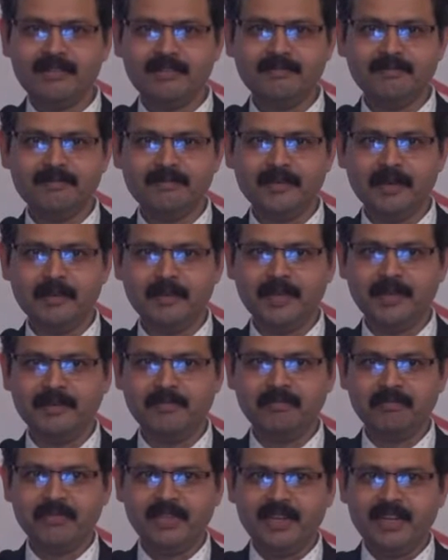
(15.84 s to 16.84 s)

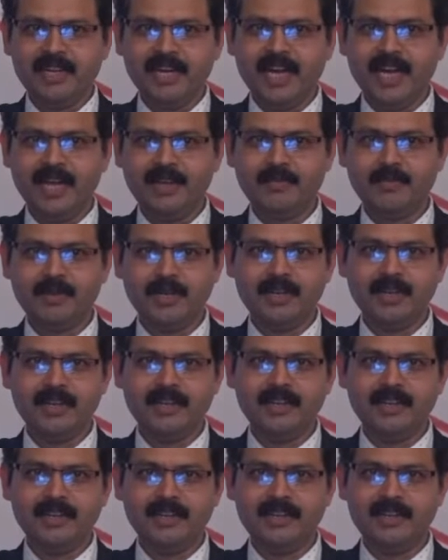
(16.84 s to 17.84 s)
maybe I
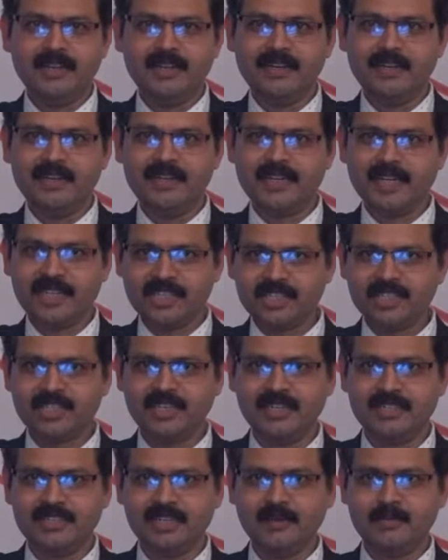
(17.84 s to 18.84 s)
will
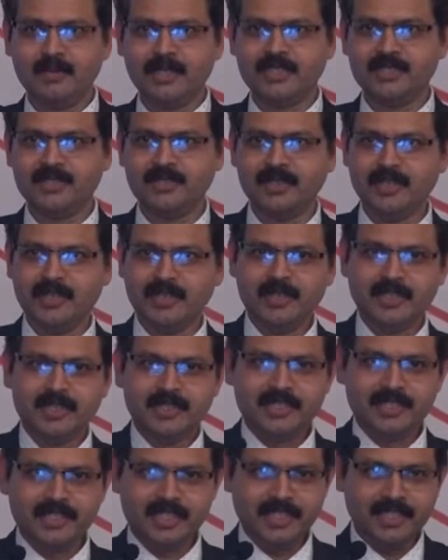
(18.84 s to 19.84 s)
rush little bit,
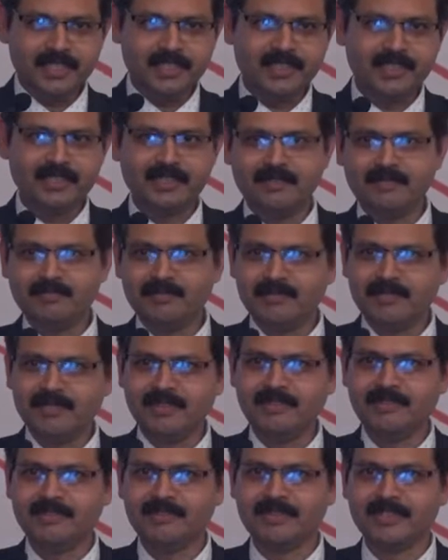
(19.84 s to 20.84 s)
seeing the
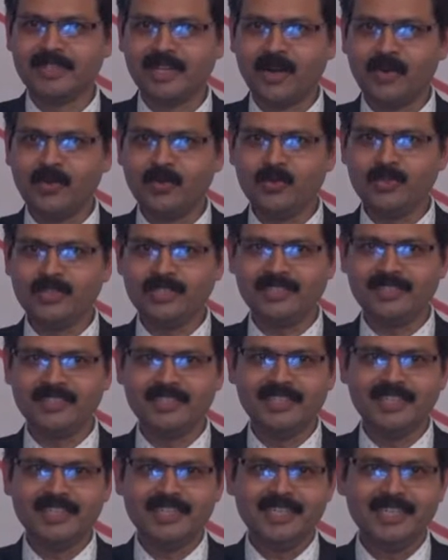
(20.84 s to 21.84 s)
crowd's
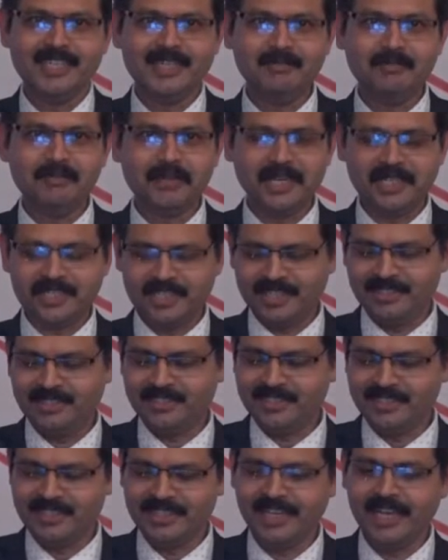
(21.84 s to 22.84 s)

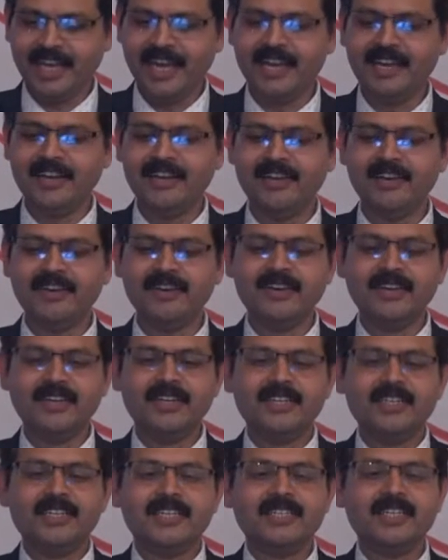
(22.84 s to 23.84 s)
impatience, and
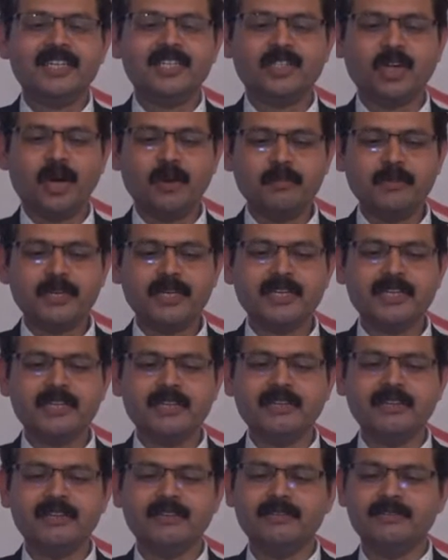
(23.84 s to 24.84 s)
the topic
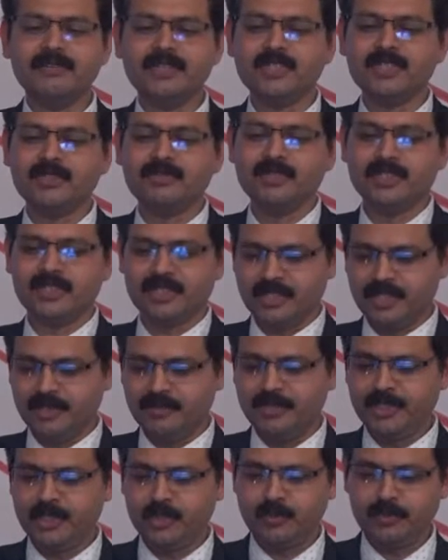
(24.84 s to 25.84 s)
which was
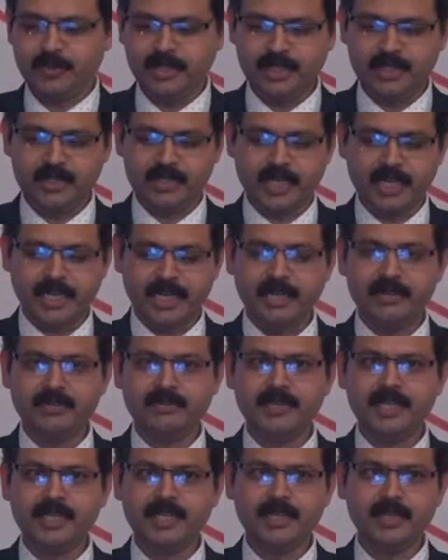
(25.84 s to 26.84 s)
given to me is
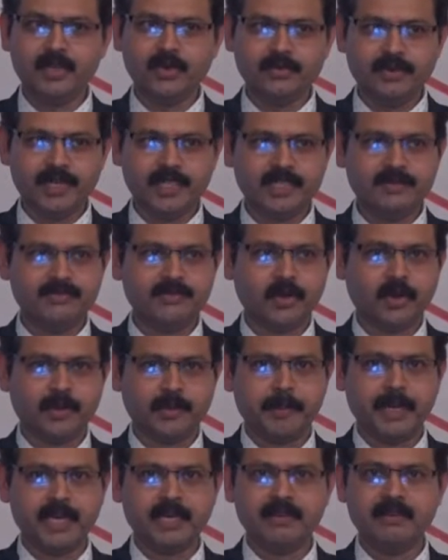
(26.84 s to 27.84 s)
again very innovative
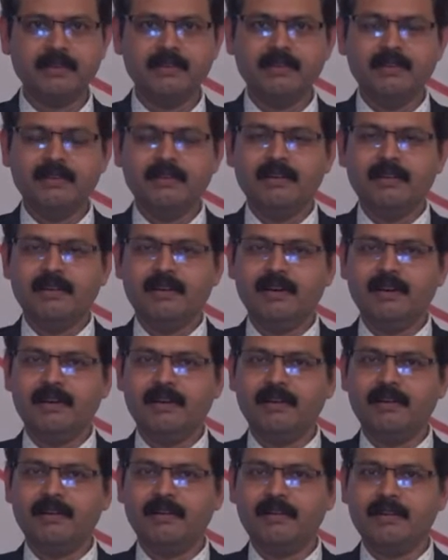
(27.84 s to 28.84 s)
topic.
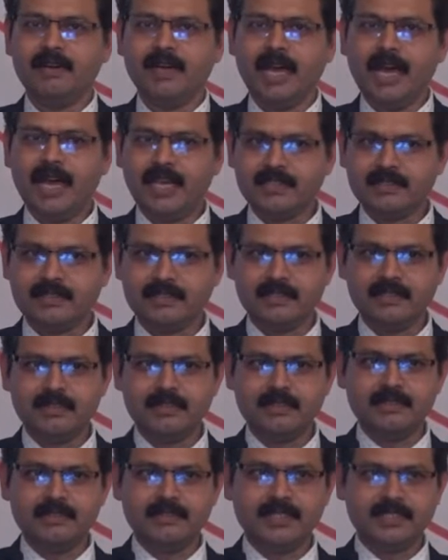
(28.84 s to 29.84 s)
As
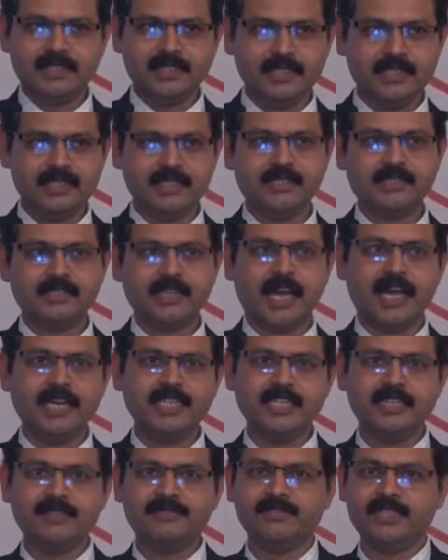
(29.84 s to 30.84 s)
this year's
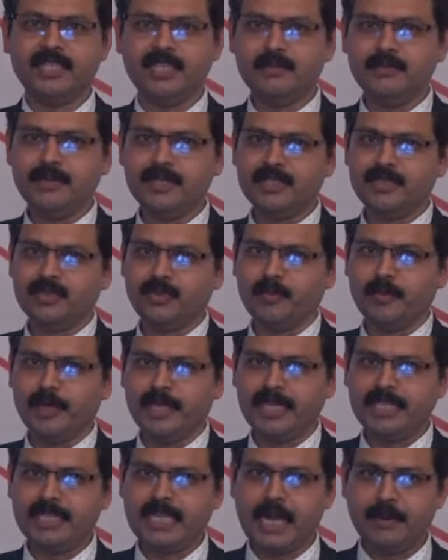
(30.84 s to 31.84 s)
IDF theme is
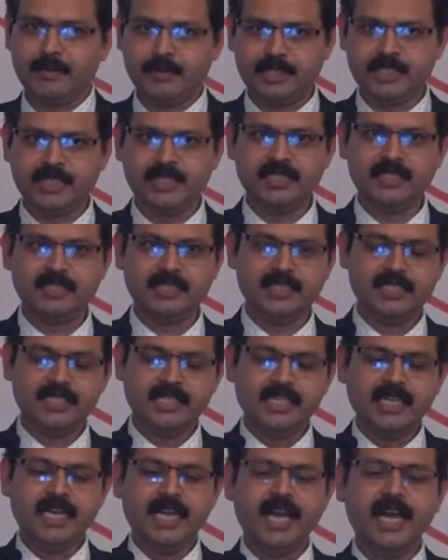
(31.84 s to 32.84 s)
women and diabetes,
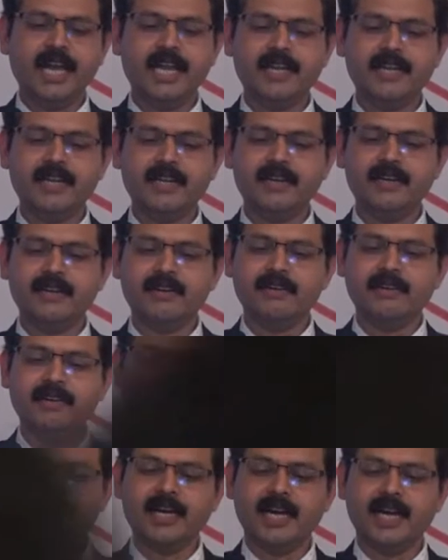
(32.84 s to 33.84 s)
and
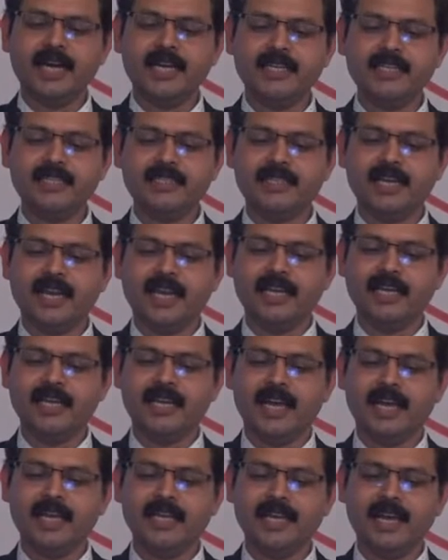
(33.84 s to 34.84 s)

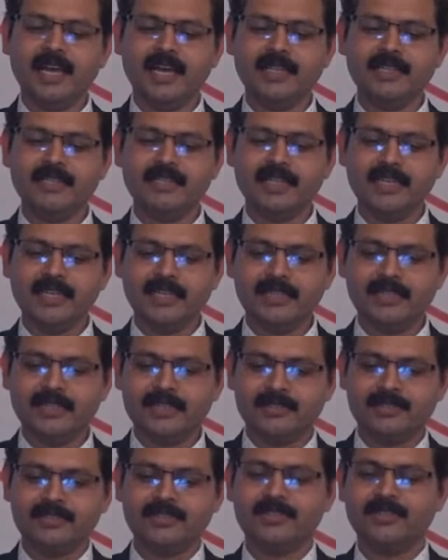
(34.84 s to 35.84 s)
I think
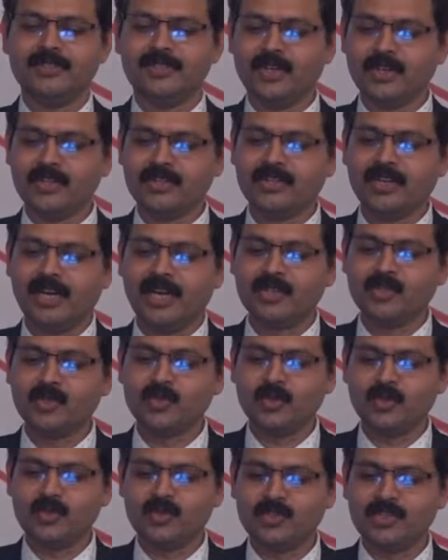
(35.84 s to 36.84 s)
this Dr.
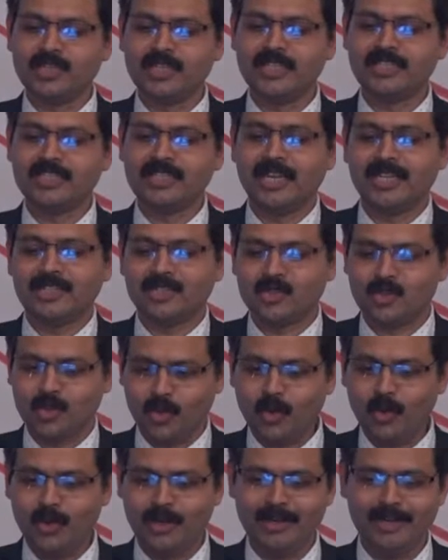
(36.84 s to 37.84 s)
Ashutosh's restless
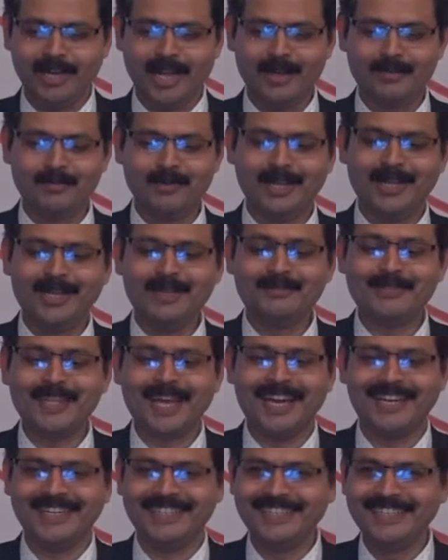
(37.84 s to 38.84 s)
soul, I believe
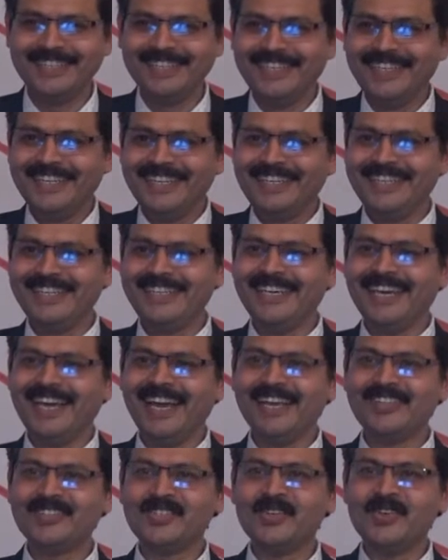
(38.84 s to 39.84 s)
that he
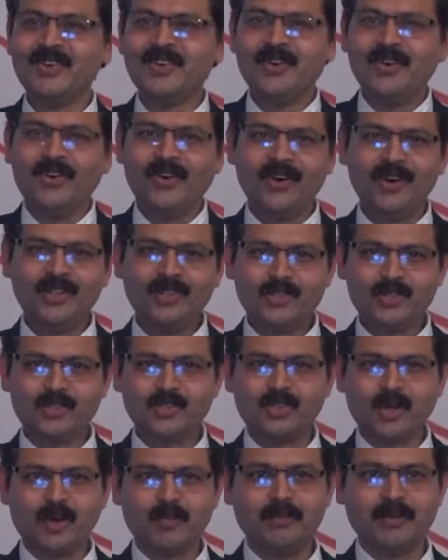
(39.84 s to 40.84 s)
has all
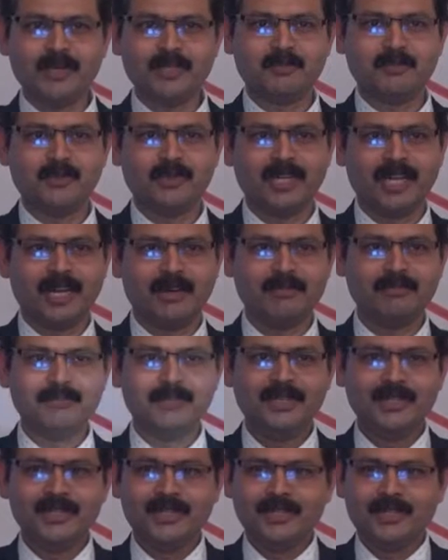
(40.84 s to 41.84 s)
those topics put
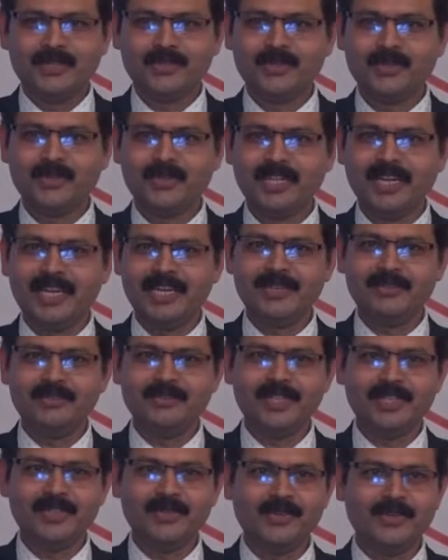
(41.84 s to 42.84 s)
up so that
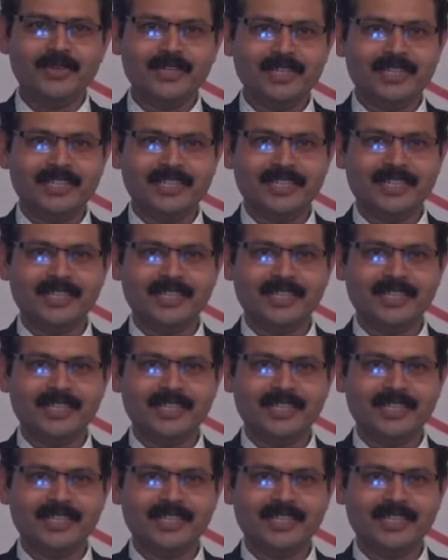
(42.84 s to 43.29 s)
we don't